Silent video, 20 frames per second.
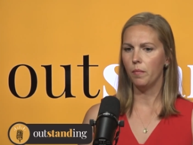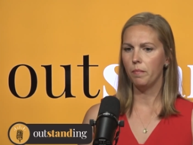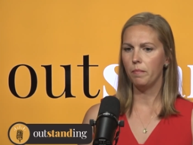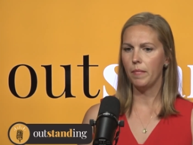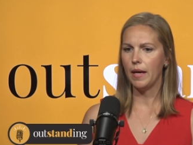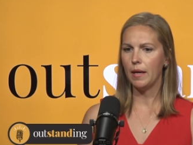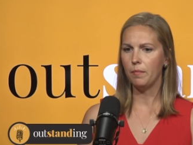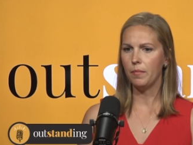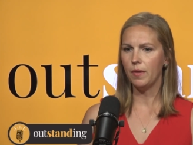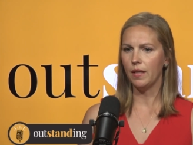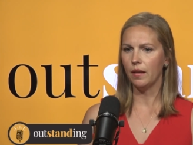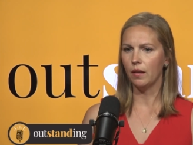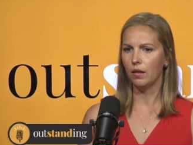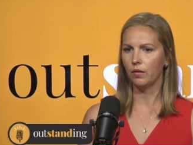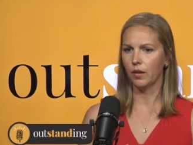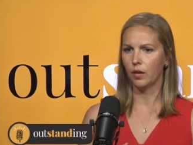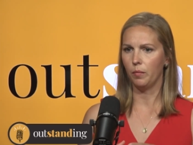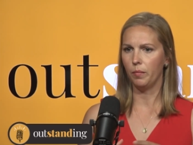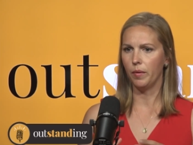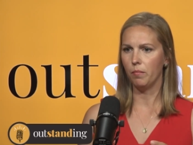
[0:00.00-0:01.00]
may be a
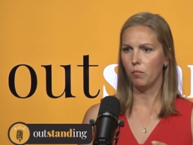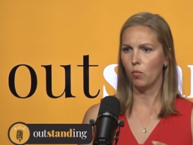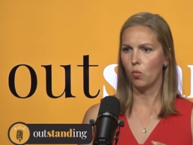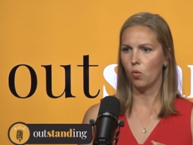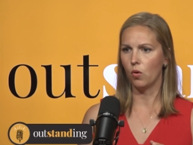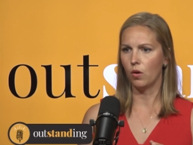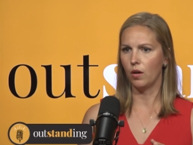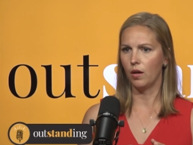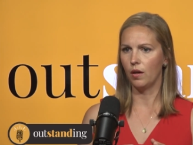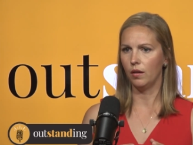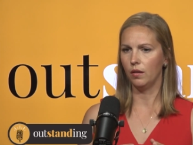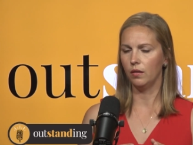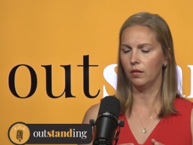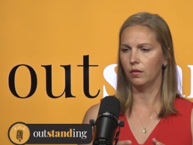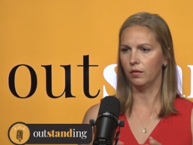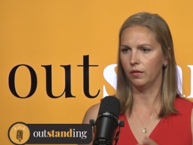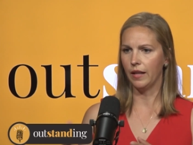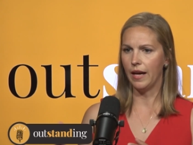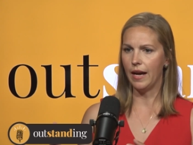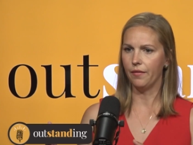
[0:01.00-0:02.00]
little bit more
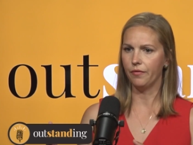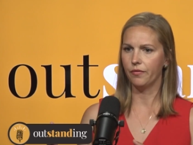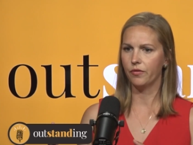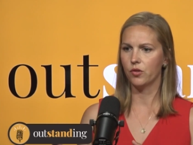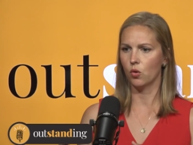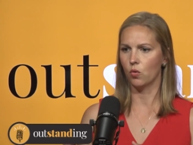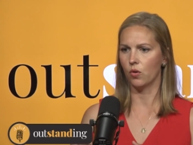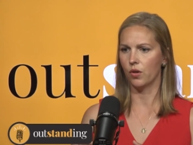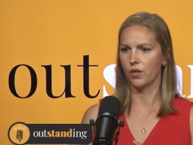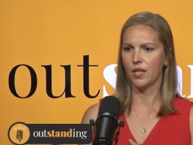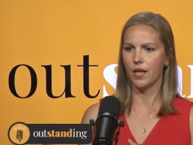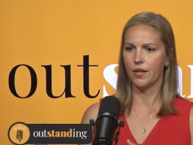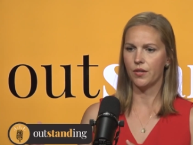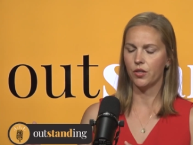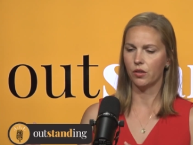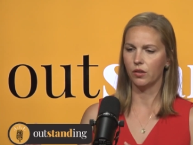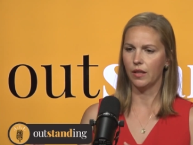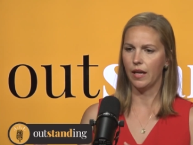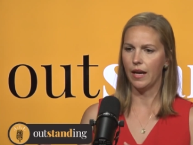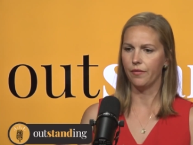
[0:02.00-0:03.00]
left or
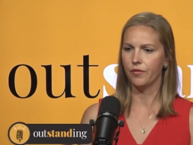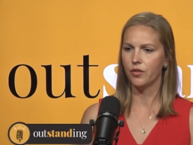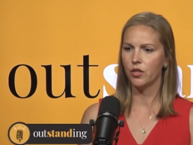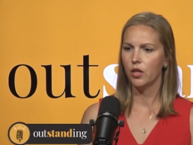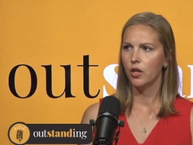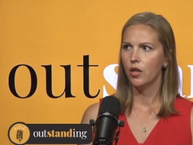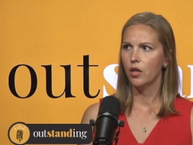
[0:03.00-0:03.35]
center left,